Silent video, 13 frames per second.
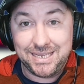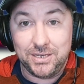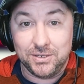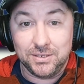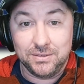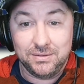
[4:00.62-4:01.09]

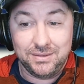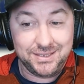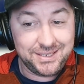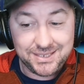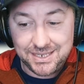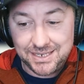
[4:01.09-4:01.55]
deal.
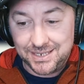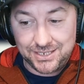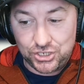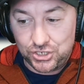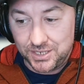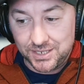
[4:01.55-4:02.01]
This
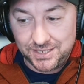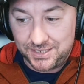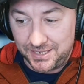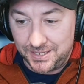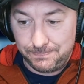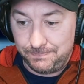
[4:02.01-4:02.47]
isn't
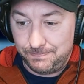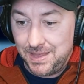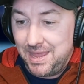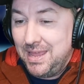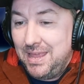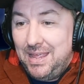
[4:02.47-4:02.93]
just a
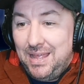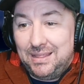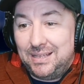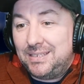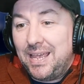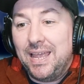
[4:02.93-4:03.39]

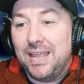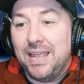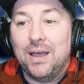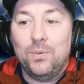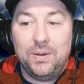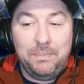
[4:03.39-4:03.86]
let's hang
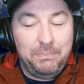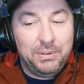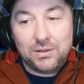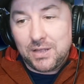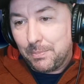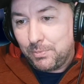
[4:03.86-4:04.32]
out and
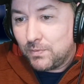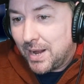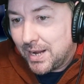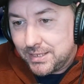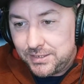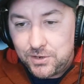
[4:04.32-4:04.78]
build a couple
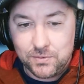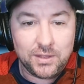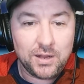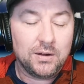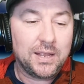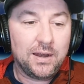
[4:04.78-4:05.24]
rockets here
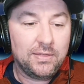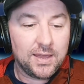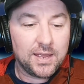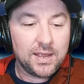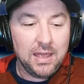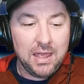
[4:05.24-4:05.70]
and there kind of
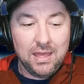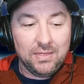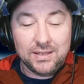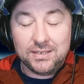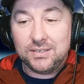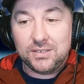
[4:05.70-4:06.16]
thing.
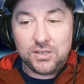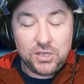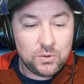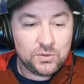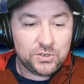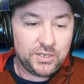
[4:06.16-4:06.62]
This is a
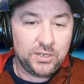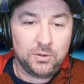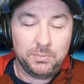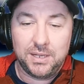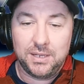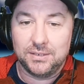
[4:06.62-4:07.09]
huge
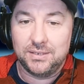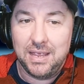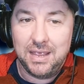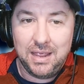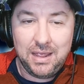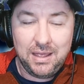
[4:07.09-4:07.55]
deal because
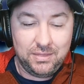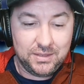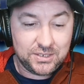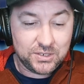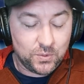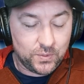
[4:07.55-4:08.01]

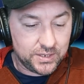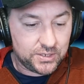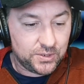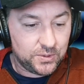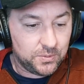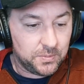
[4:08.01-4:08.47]
this is going
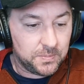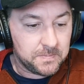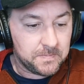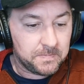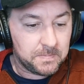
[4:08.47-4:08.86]
to